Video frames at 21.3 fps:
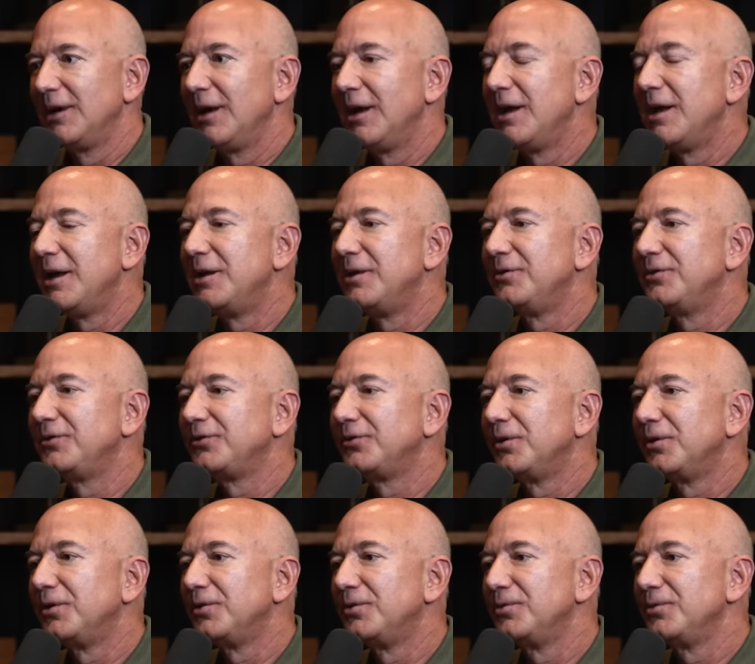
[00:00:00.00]
And
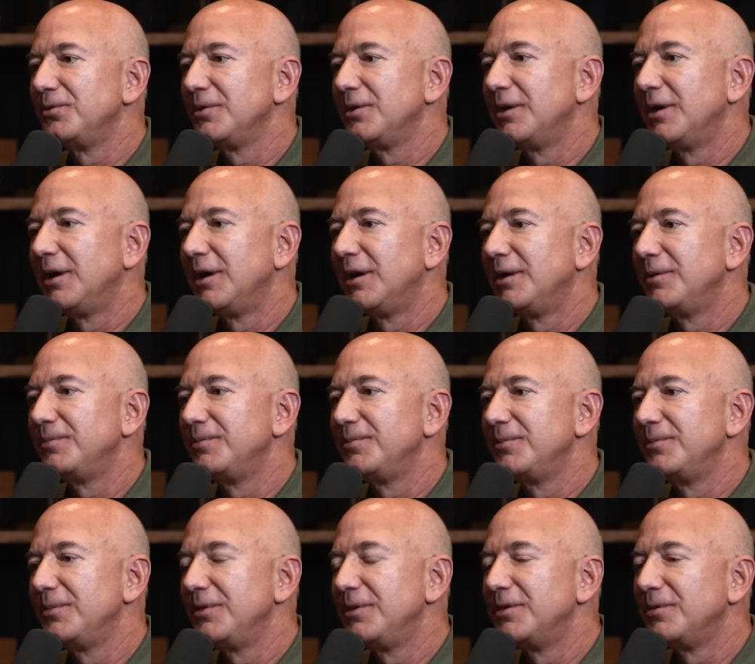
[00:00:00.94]
so,
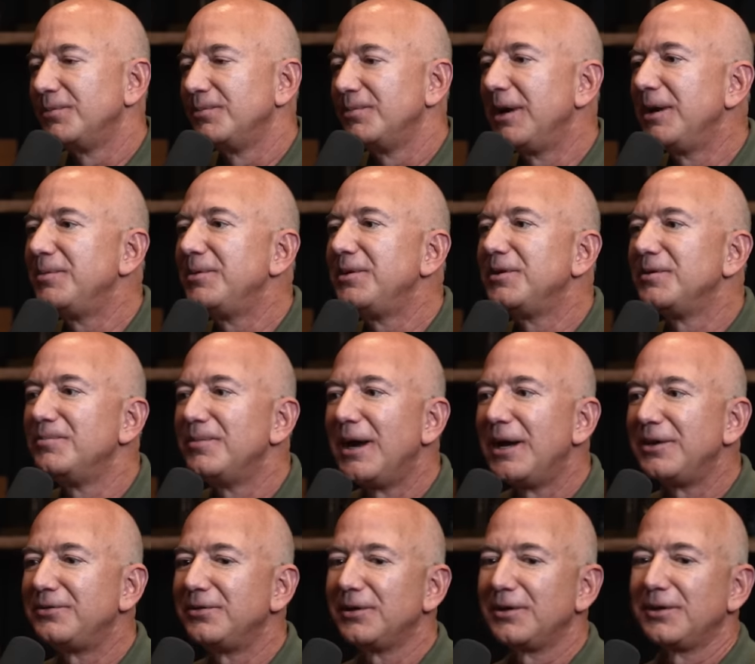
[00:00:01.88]
maybe the
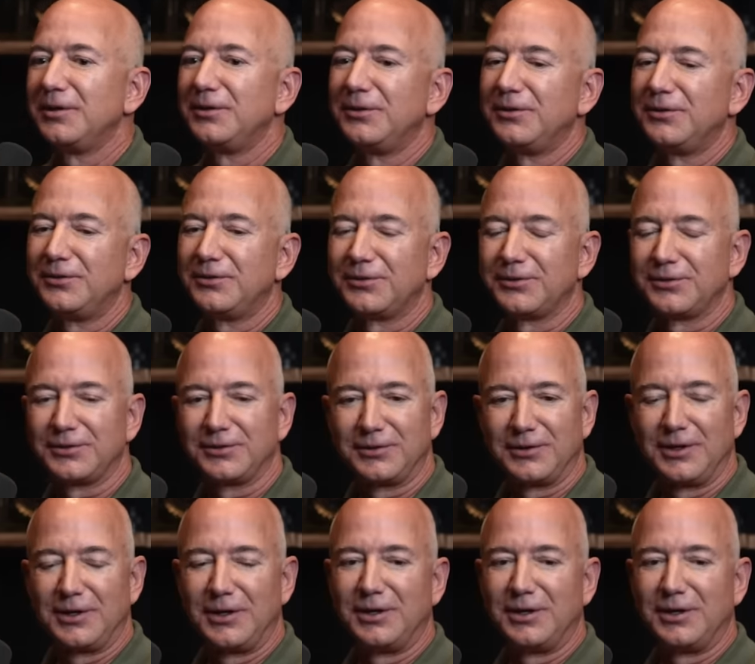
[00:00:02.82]
metric is